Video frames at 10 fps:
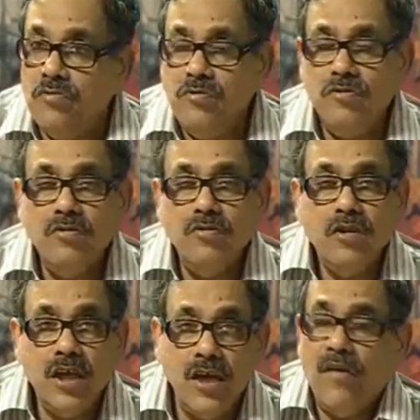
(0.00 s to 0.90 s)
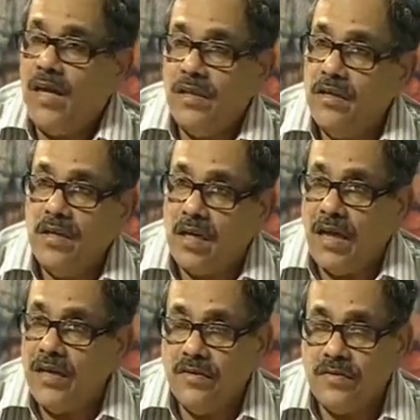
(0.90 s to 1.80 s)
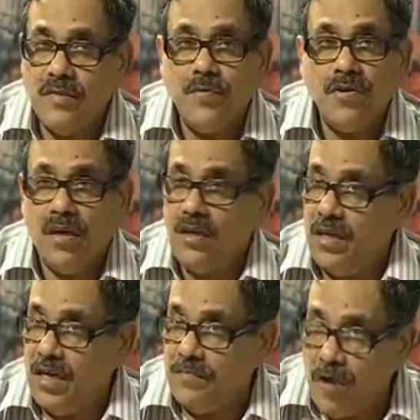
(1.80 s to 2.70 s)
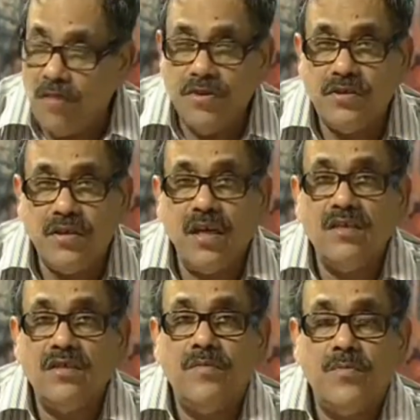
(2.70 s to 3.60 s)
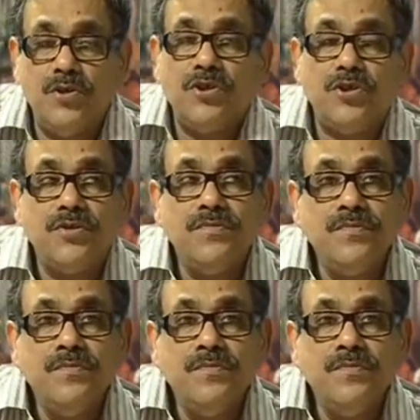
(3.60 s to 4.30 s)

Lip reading: to give Hyder the kind of support that they had promised against the British,